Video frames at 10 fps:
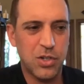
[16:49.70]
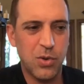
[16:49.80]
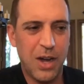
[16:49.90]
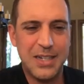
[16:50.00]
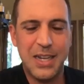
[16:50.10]

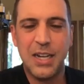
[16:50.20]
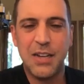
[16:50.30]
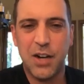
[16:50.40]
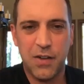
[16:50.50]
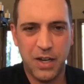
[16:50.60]
identity
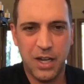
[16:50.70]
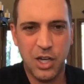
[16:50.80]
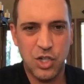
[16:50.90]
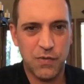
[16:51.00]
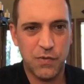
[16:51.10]

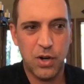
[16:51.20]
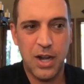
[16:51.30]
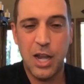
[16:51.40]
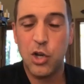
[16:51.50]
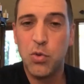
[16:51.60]
verification for
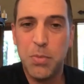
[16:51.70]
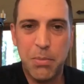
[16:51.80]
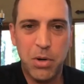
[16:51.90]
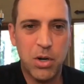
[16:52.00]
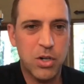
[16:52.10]
net new
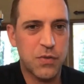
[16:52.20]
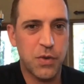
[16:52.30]
members,